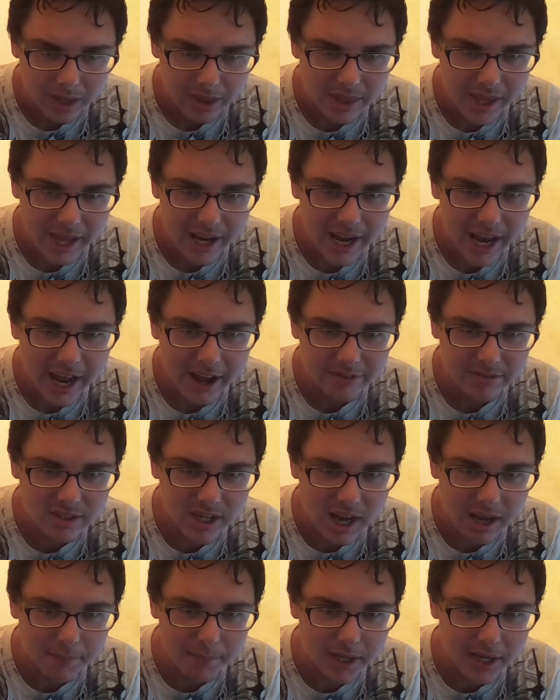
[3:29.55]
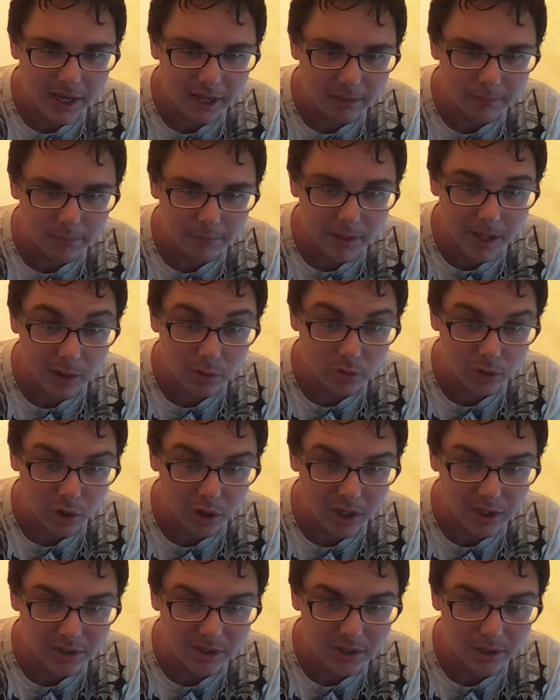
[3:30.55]
They had halftime heat. That was
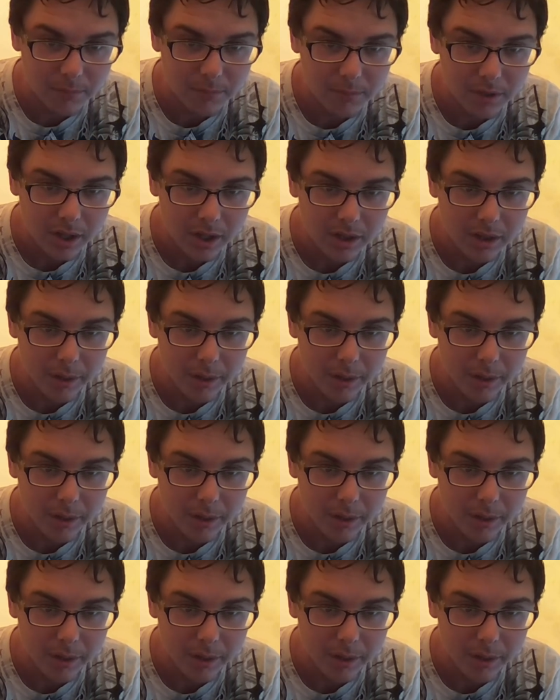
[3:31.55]
awesome.